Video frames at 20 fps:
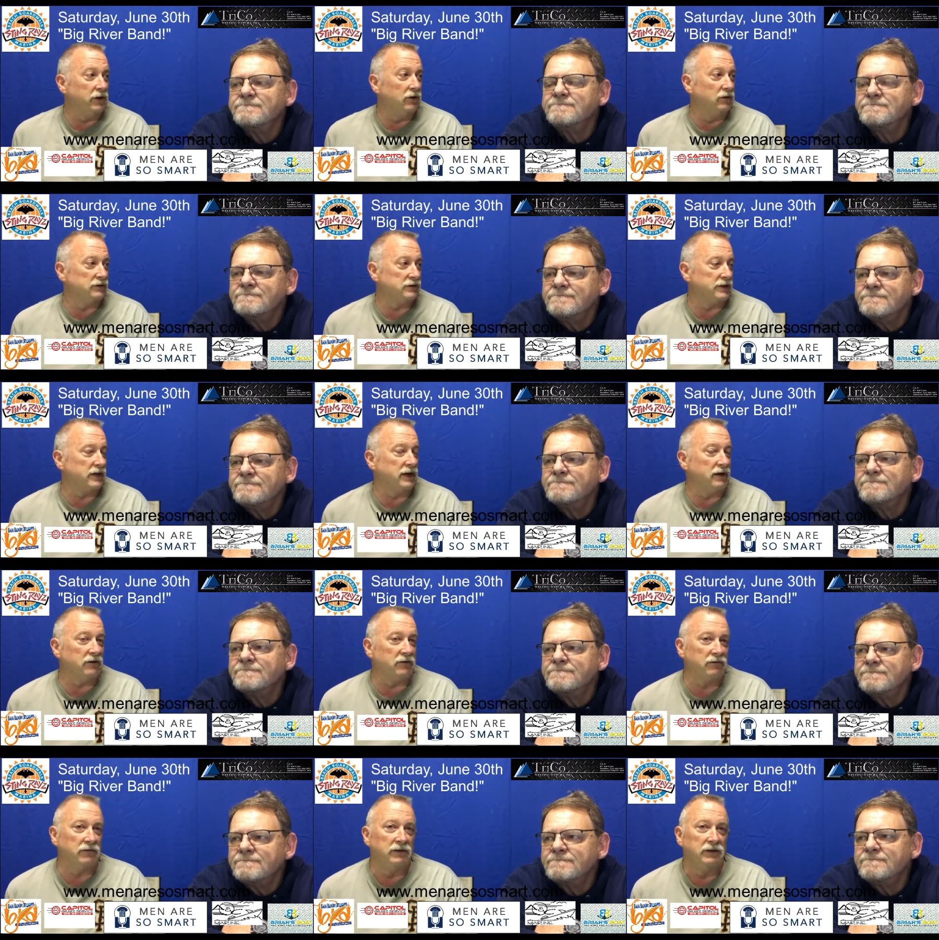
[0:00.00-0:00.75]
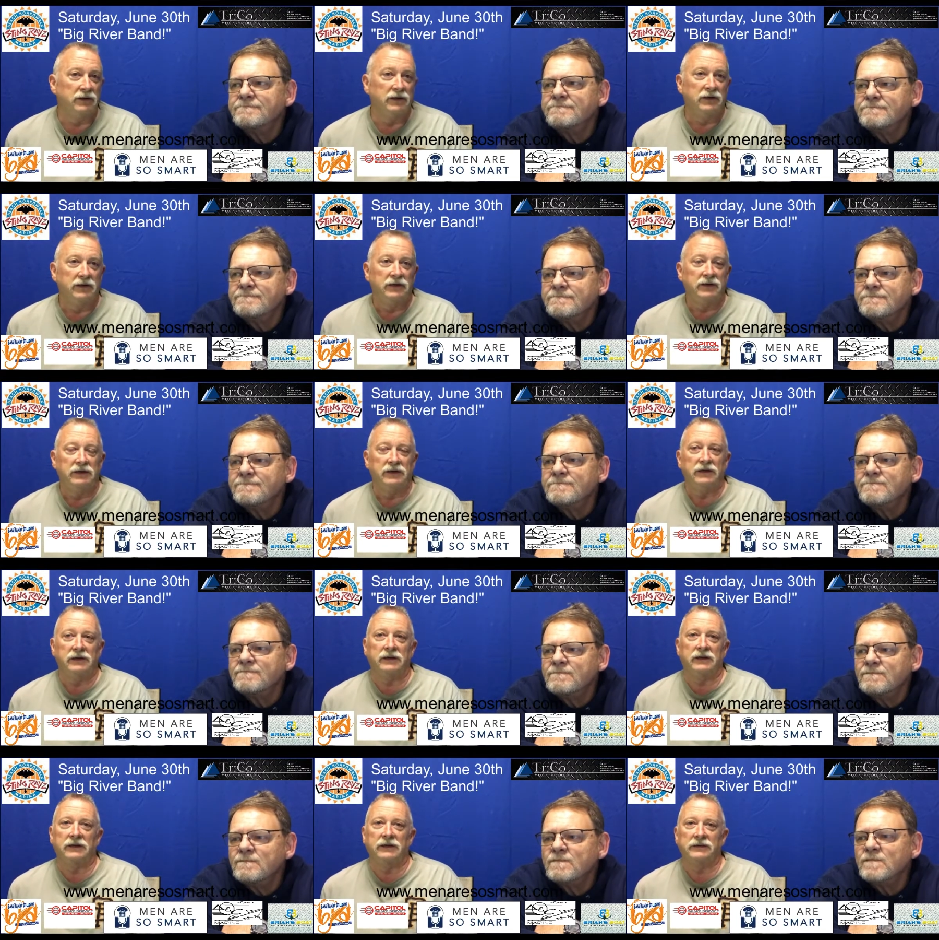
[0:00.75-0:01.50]
Speaker 1: years now
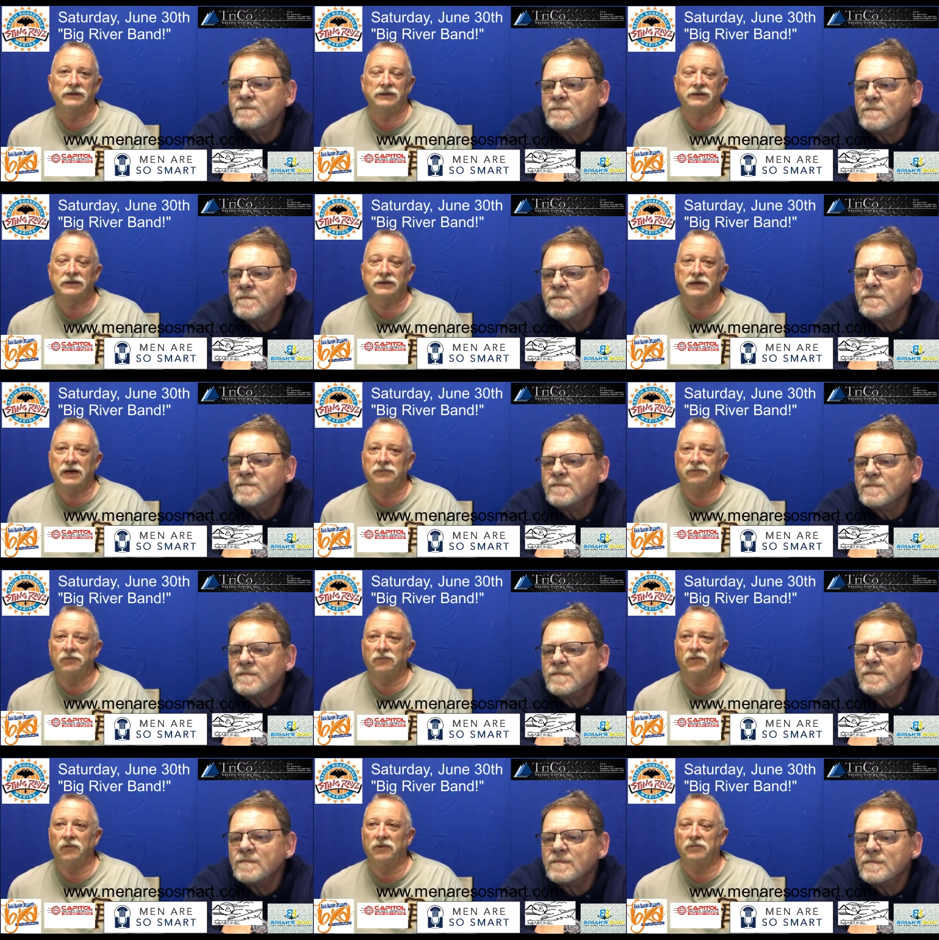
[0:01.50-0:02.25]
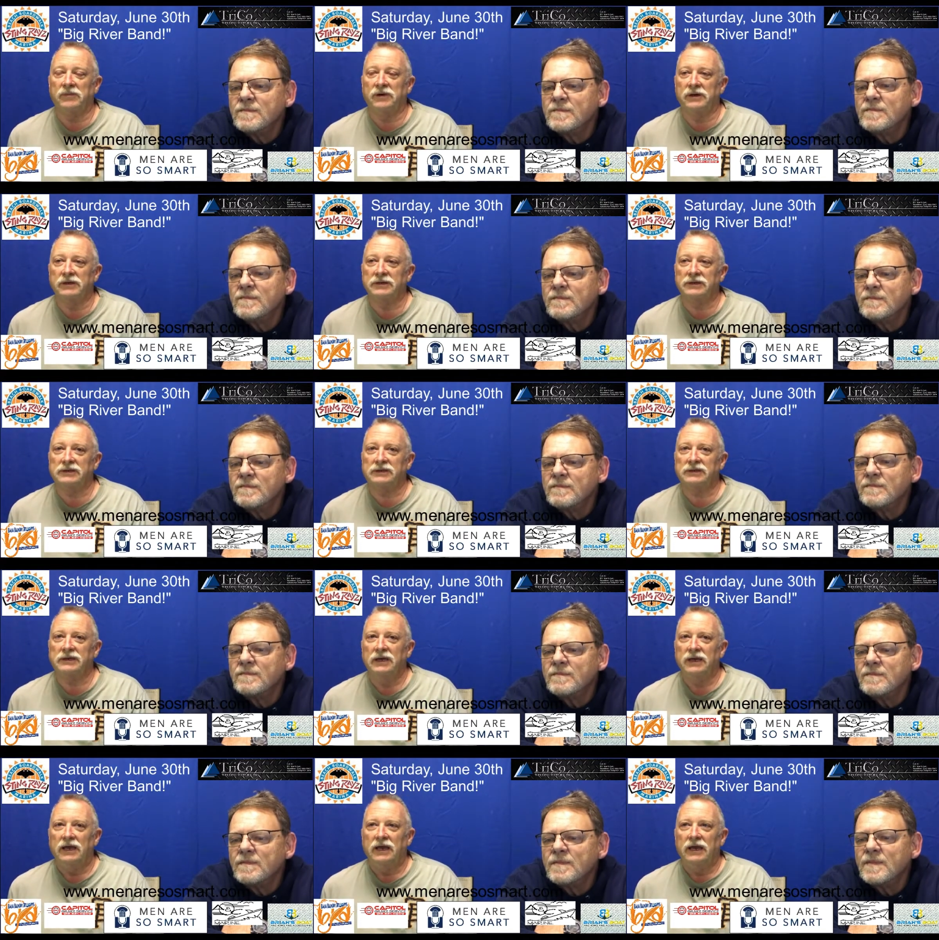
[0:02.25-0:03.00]
uh, just a couple more months.